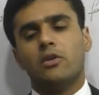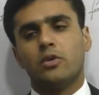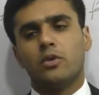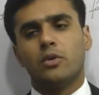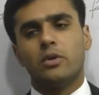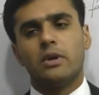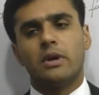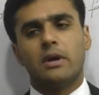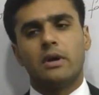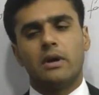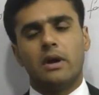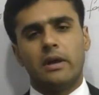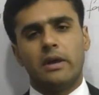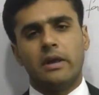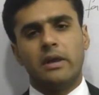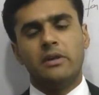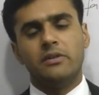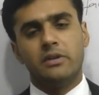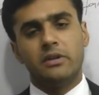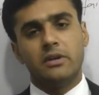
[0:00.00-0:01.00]
So the
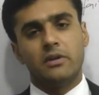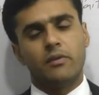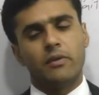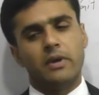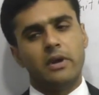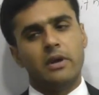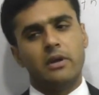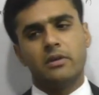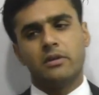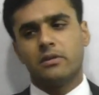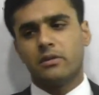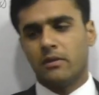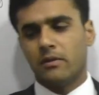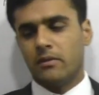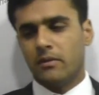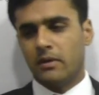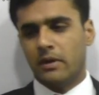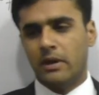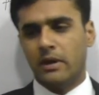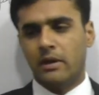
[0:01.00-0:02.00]
easier way is,